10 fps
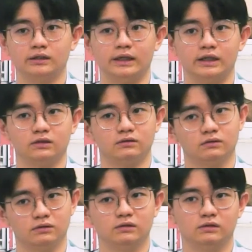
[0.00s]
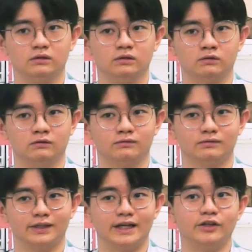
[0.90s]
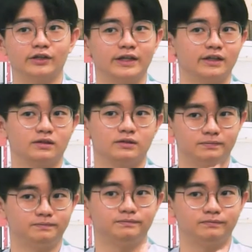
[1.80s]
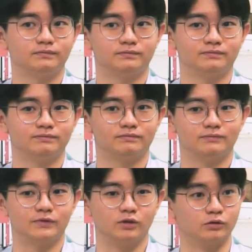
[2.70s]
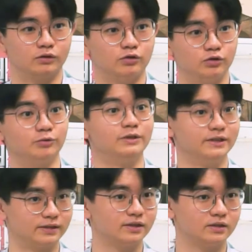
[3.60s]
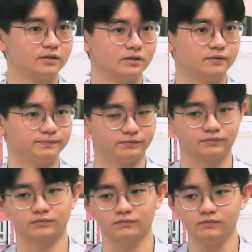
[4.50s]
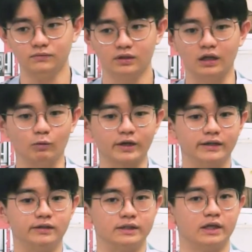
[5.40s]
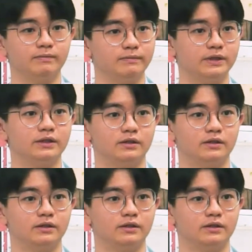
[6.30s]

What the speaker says: that, you know, can educate those juniors. Like, what can design be?